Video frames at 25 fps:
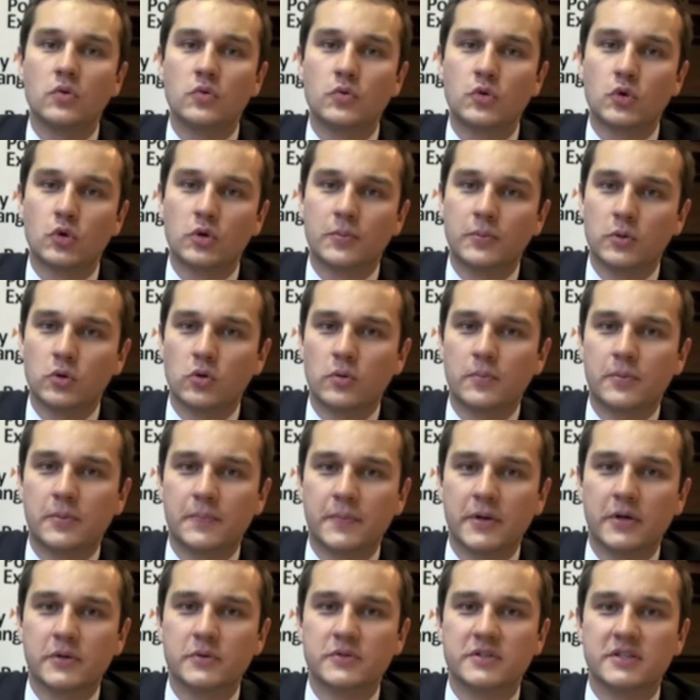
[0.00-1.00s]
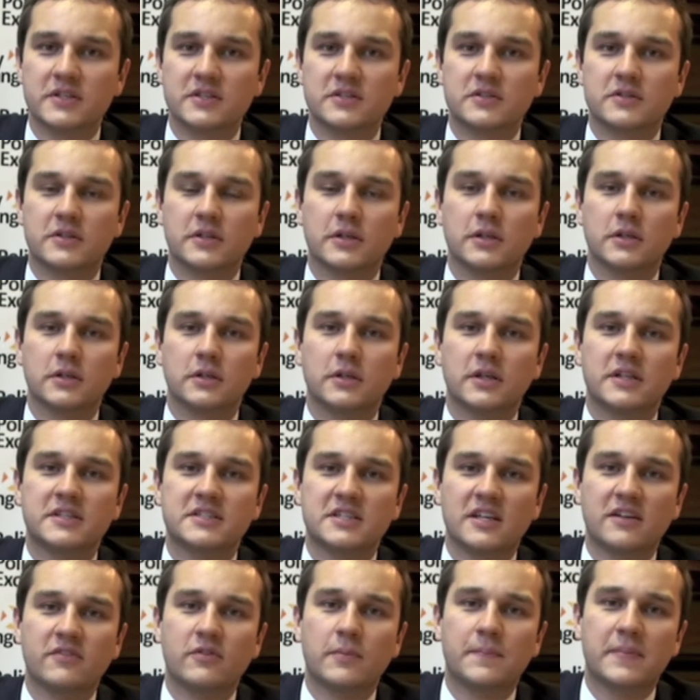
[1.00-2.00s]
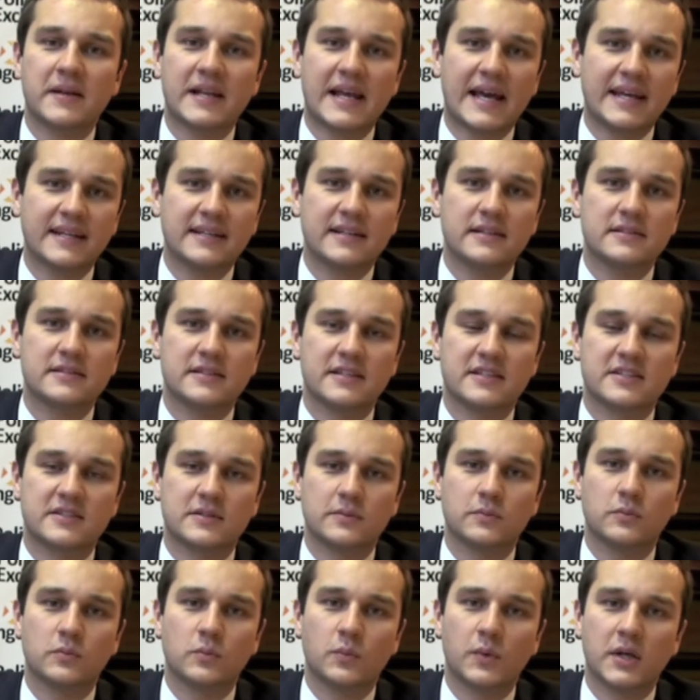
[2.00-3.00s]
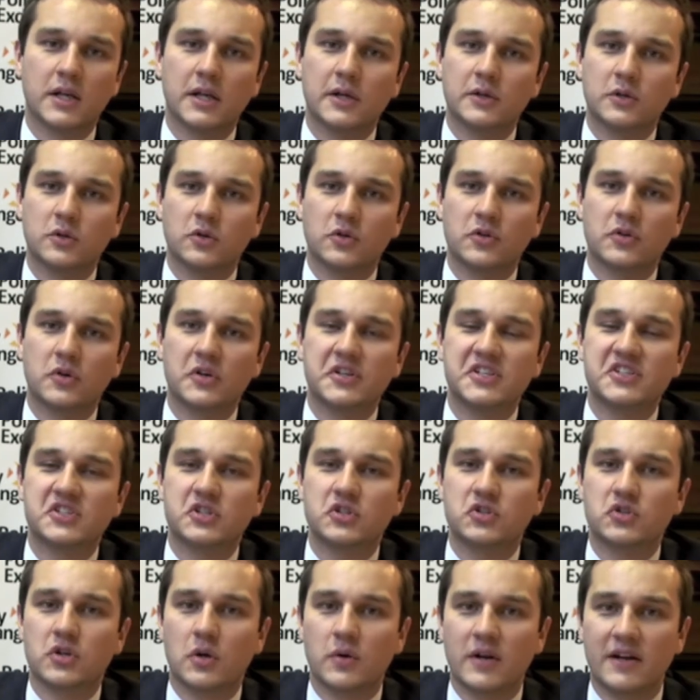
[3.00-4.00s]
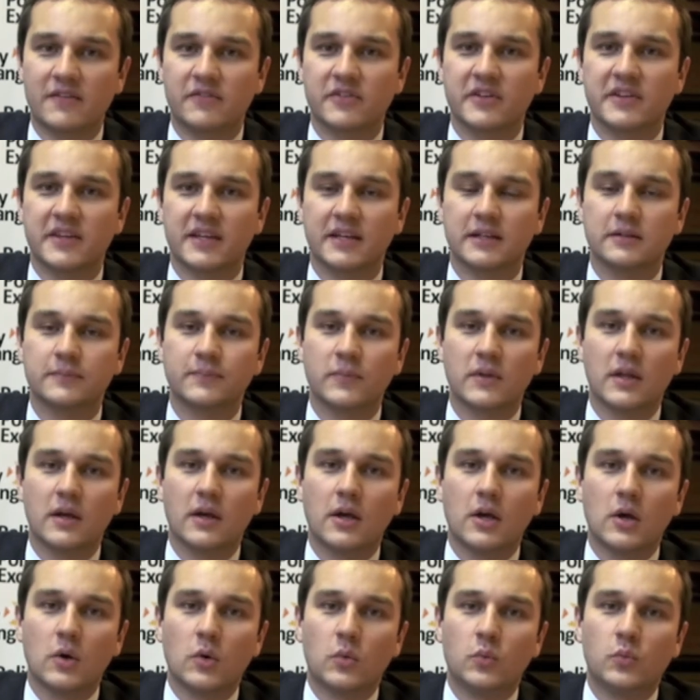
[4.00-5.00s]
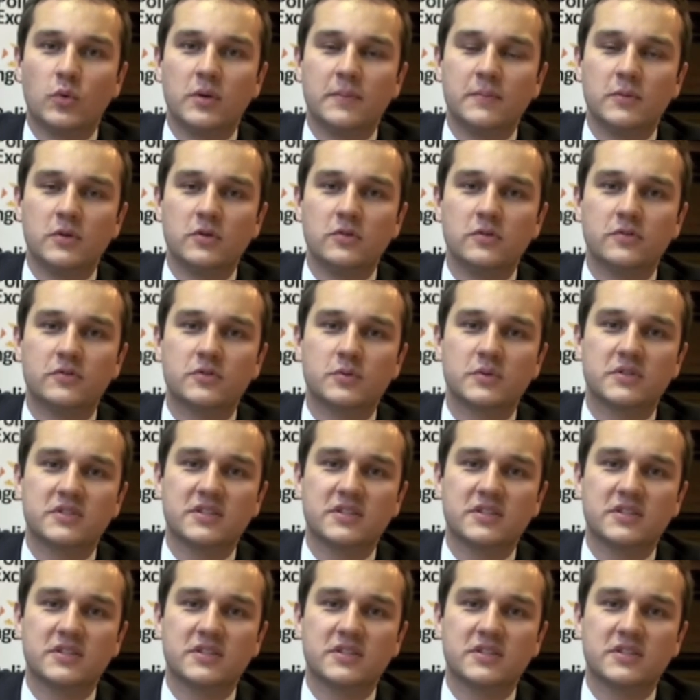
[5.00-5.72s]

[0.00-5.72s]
The report proposes that instead of a plan-led system where local authorities control everything, we move to a